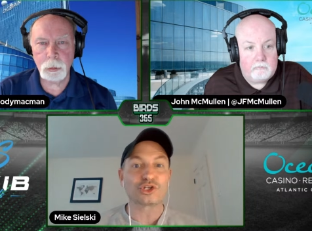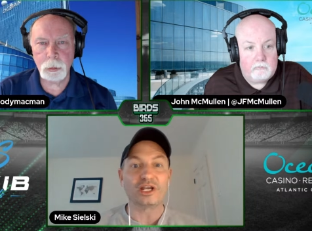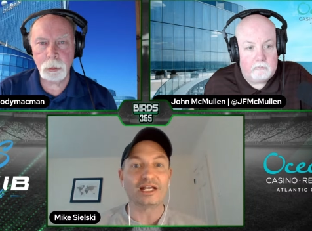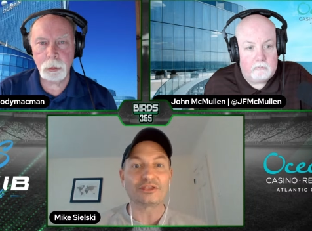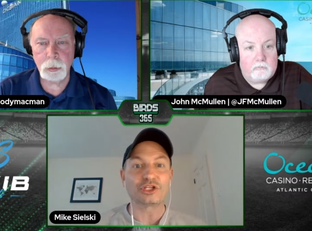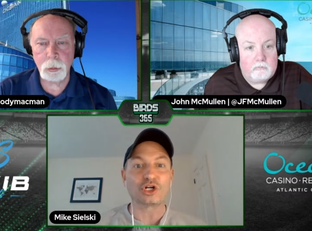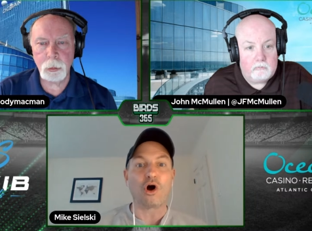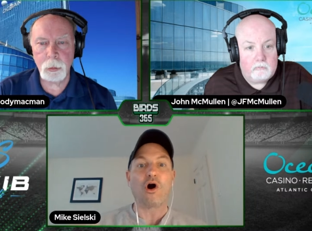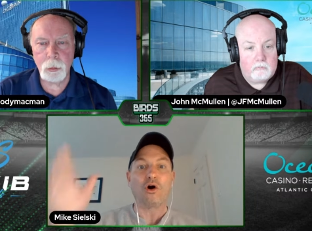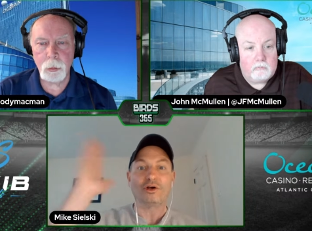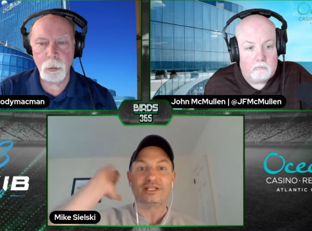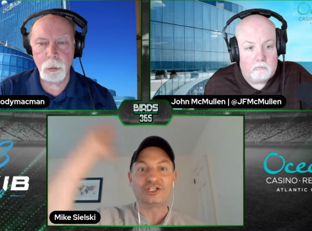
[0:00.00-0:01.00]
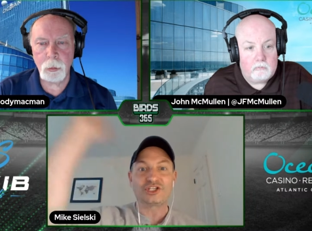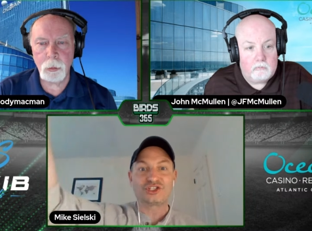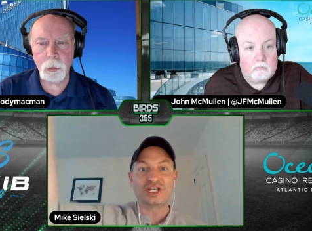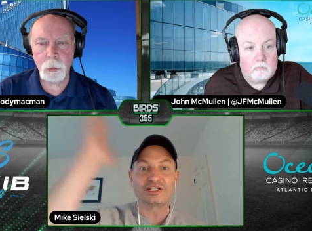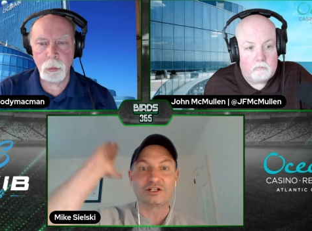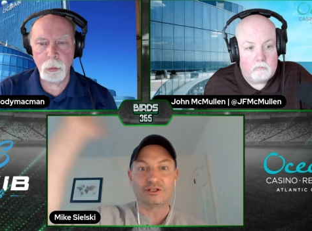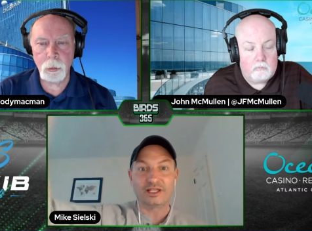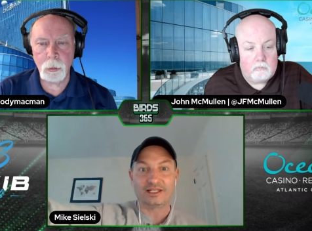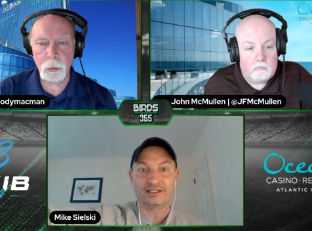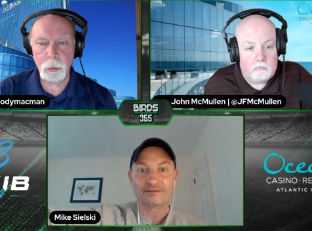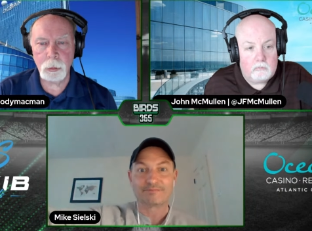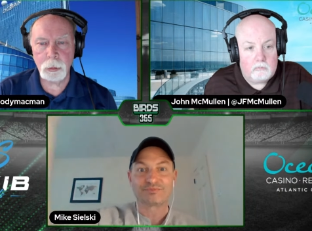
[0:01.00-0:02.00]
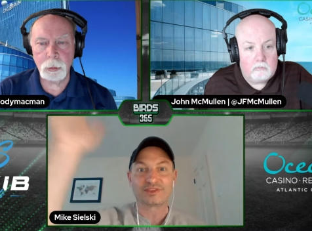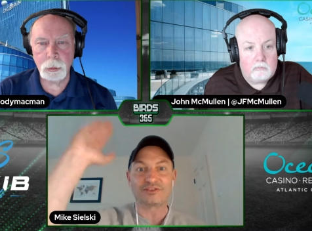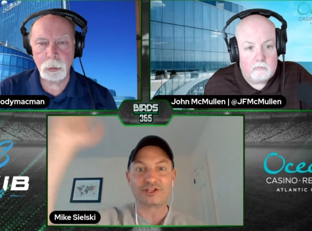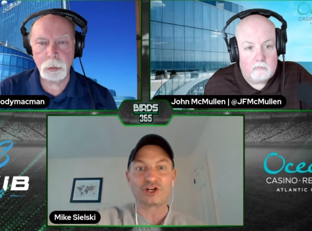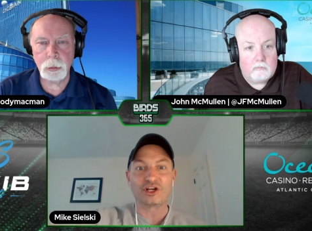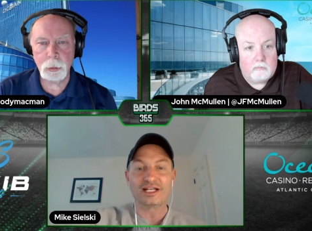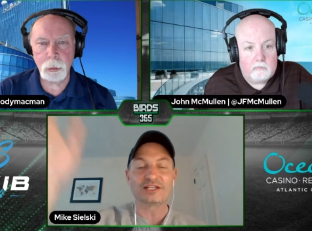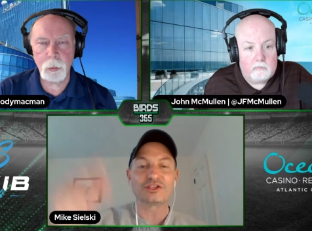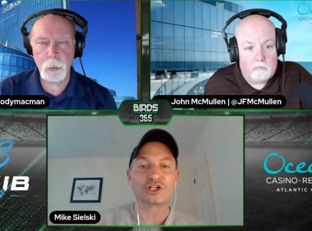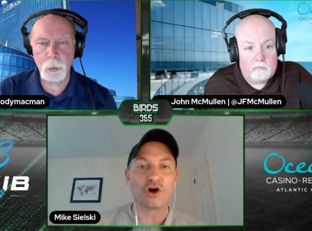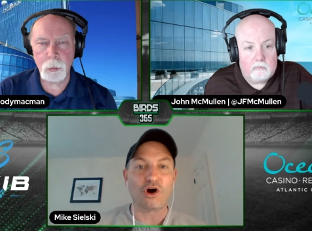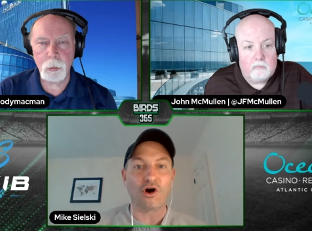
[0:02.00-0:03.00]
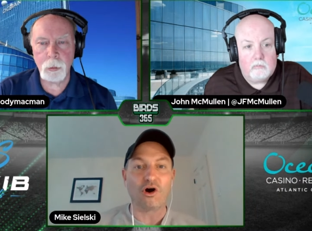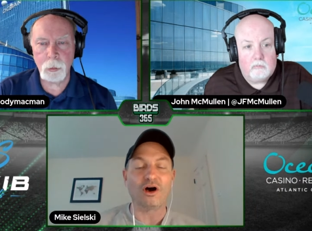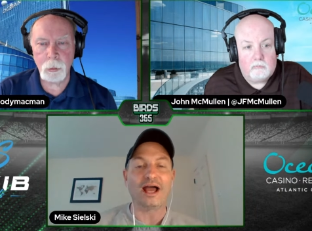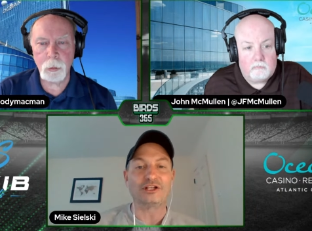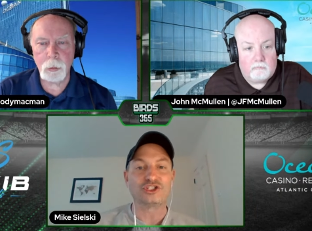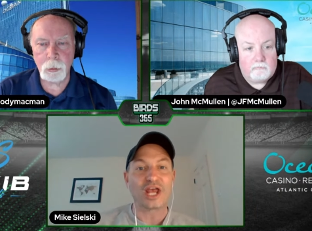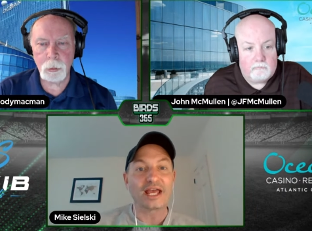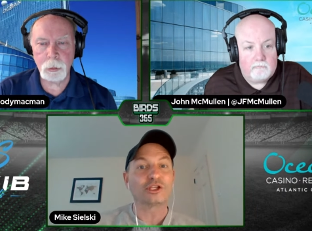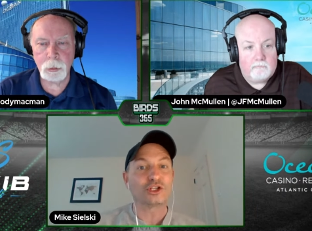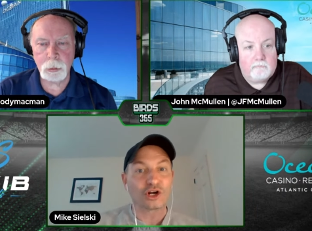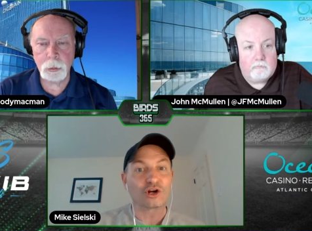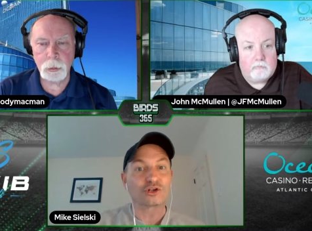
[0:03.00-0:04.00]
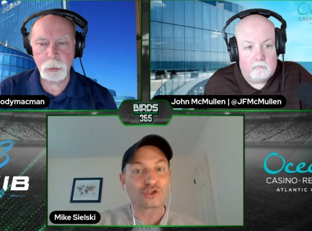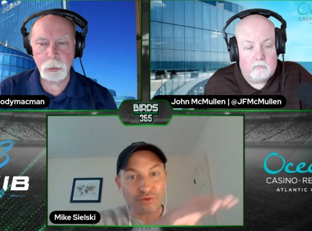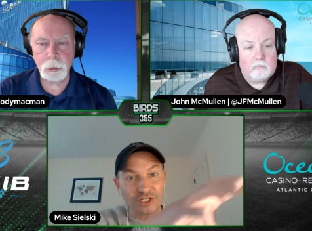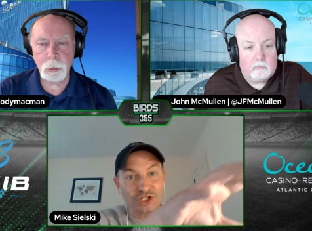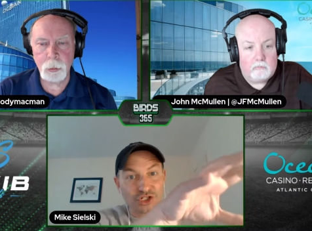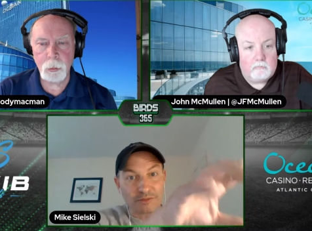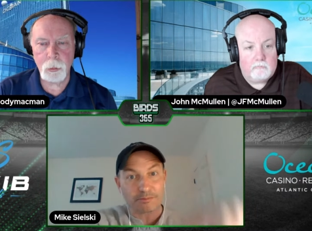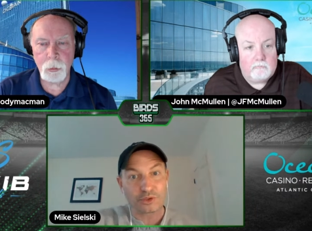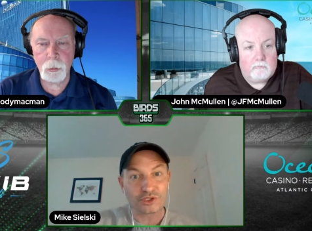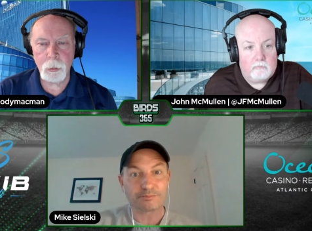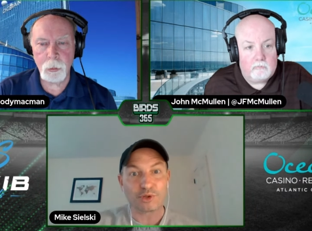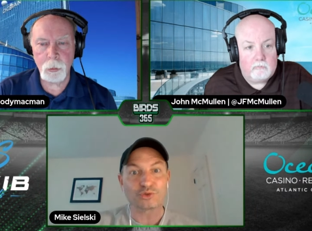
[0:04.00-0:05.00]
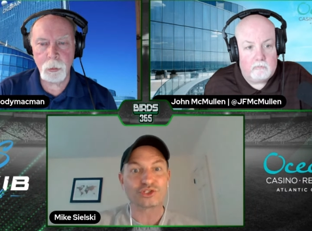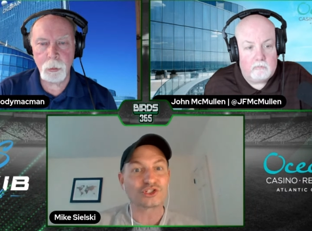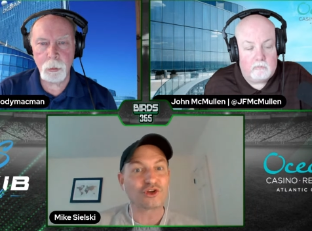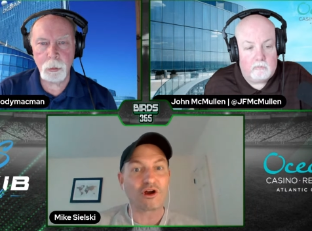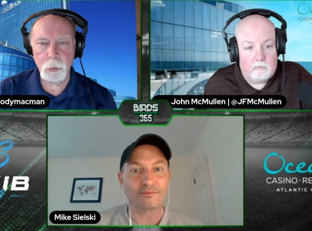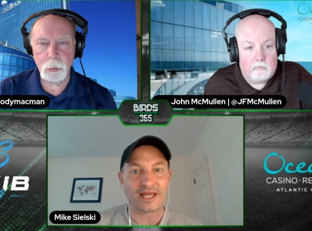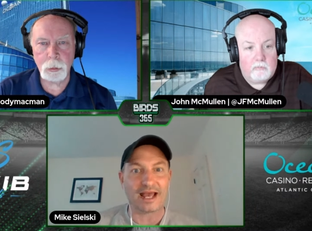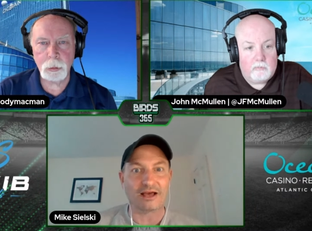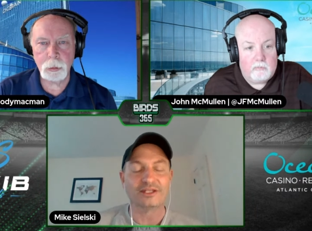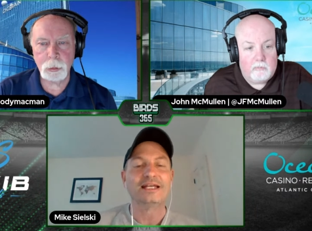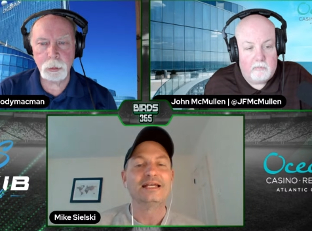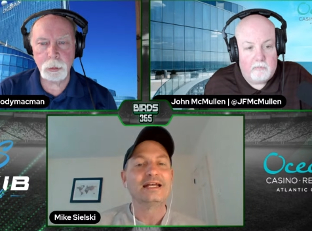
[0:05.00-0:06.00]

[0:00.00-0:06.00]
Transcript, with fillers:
Speaker 1: are going to get the call and he's signaling that they're going to get the call, and Jalen Hurts reaches and puts, pulls his arm down.